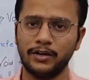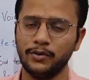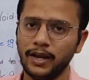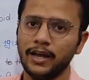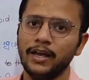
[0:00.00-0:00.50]

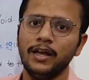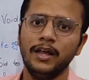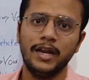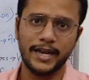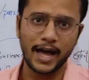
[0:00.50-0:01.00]
Okay,
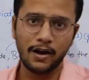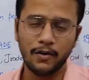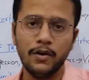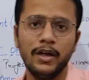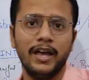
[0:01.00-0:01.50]

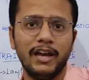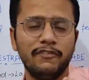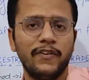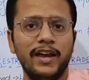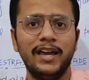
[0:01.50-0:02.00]
now
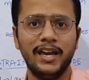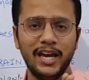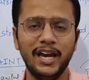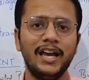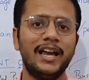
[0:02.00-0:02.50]
if
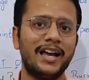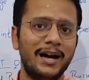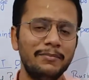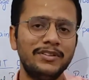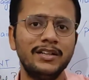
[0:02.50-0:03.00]
he
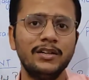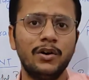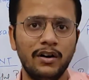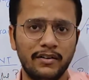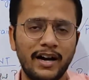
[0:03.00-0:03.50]
comes in
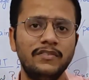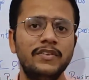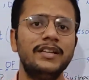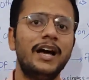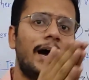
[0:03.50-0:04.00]
contact
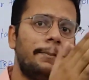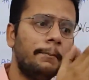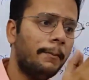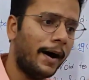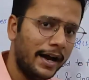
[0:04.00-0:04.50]
with a
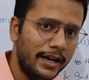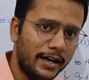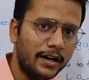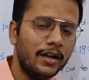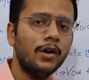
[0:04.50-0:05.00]

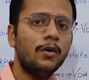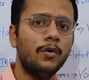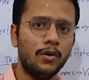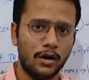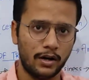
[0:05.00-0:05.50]
buyer
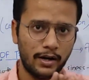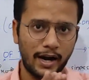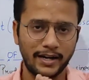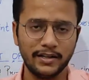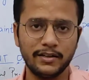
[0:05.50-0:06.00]

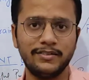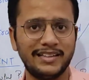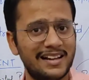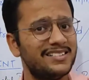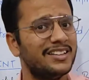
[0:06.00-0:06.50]
and
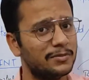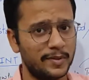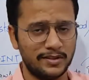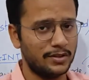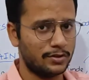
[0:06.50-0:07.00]
sells his
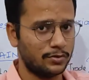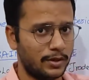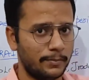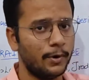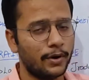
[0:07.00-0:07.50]
business to
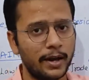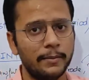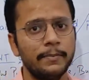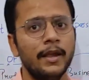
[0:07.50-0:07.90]
him, okay,